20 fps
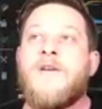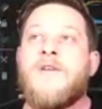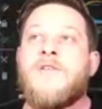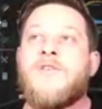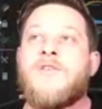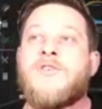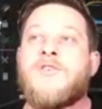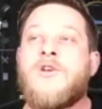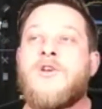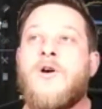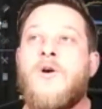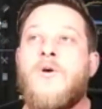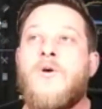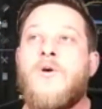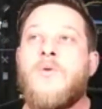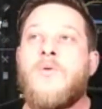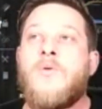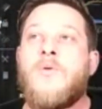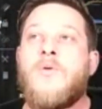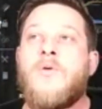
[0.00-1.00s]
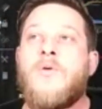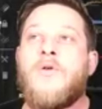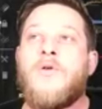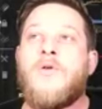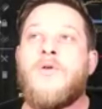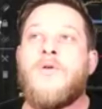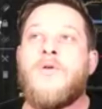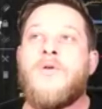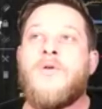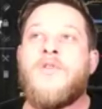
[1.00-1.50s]
So
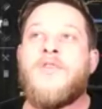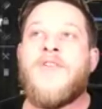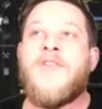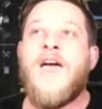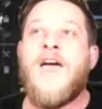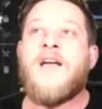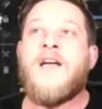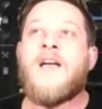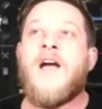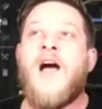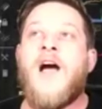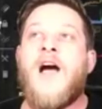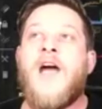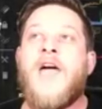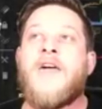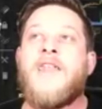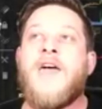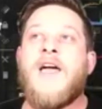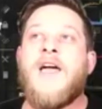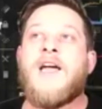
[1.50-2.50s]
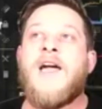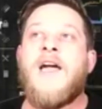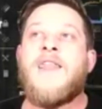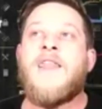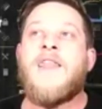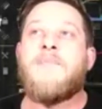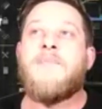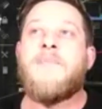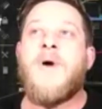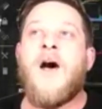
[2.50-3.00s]
that guy
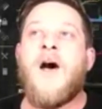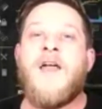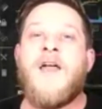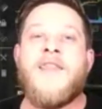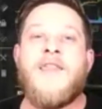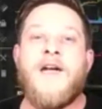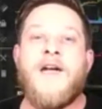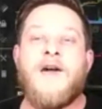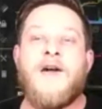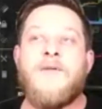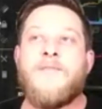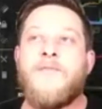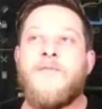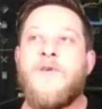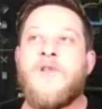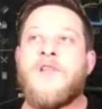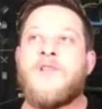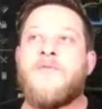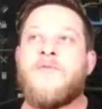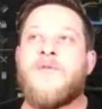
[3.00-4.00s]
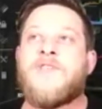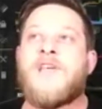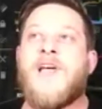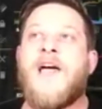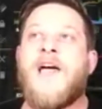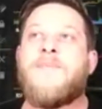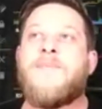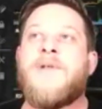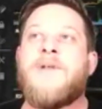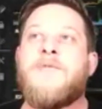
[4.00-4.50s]
that bought there, what's
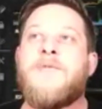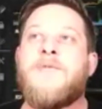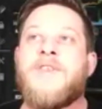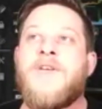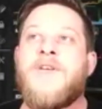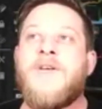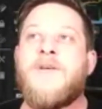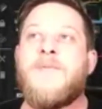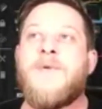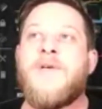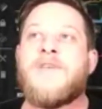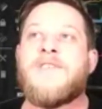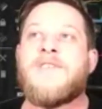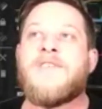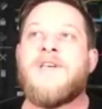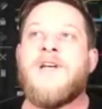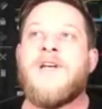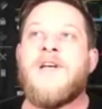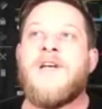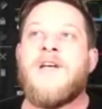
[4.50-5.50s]
happening with him is